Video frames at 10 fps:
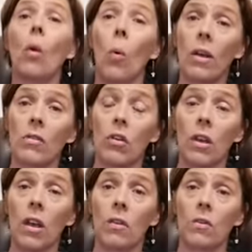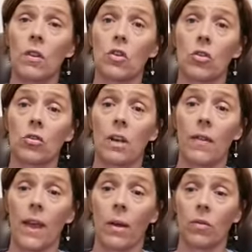whilst looking after the children
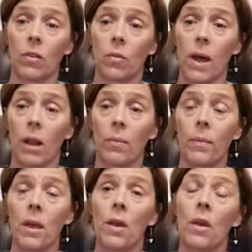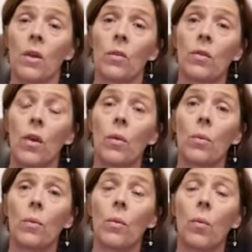in the house as well.
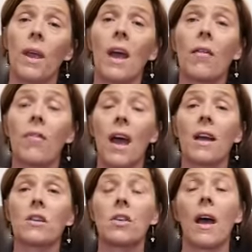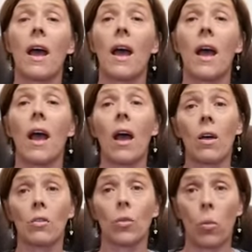So we have that
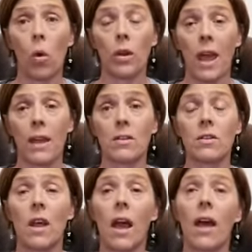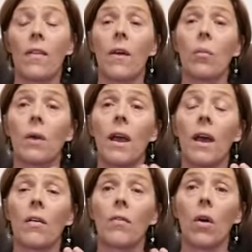at one end, and then we
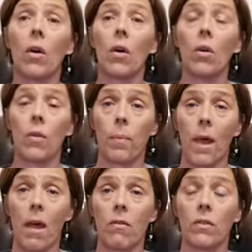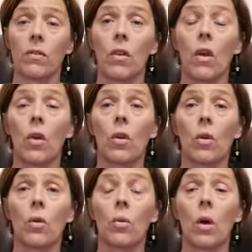have other parents
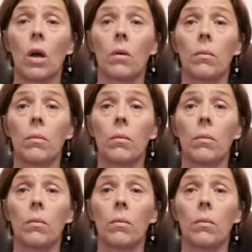who,